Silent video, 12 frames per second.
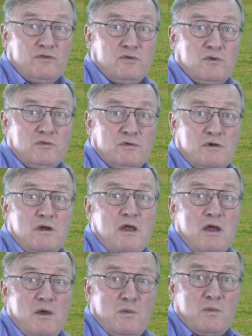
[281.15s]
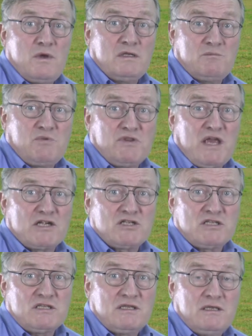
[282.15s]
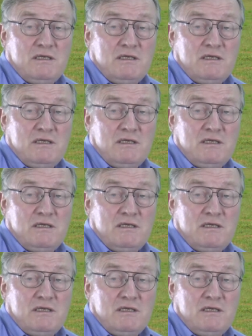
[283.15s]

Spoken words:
the total world production.